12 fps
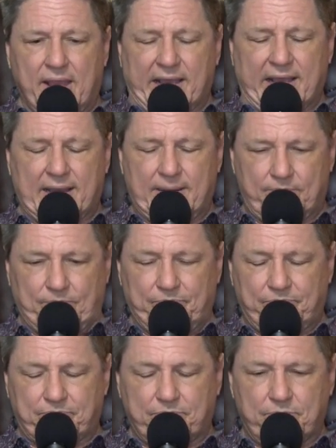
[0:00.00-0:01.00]

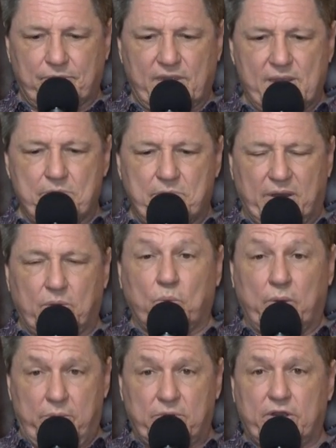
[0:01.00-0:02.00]
um, but
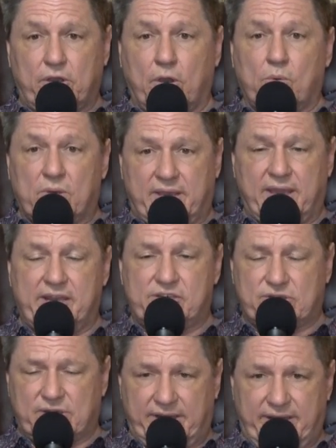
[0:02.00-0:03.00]
we would go
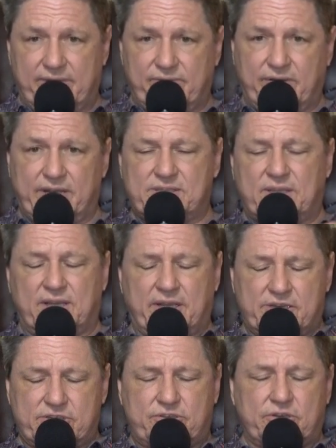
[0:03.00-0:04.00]
occasionally and visit
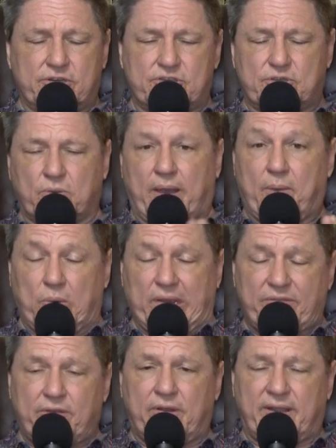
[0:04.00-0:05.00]
his church. So I
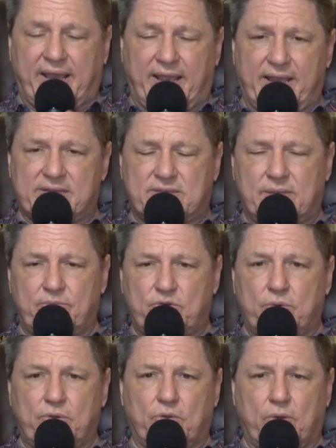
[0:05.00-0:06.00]
went there and I asked them
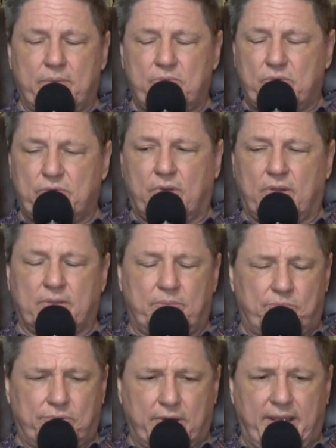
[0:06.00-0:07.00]
to anoint me all
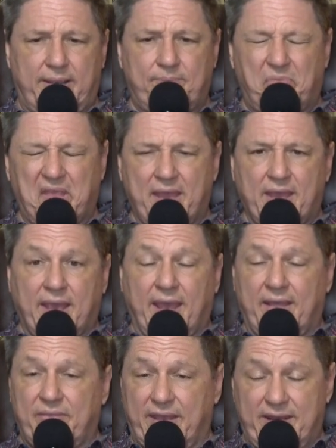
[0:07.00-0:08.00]
and pray.
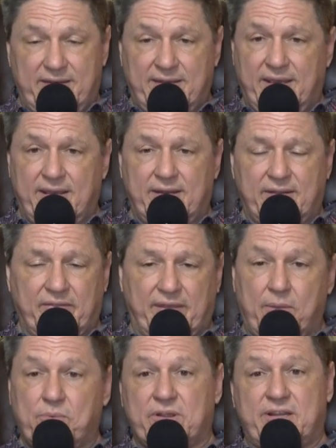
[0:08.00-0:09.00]
And they did, and they were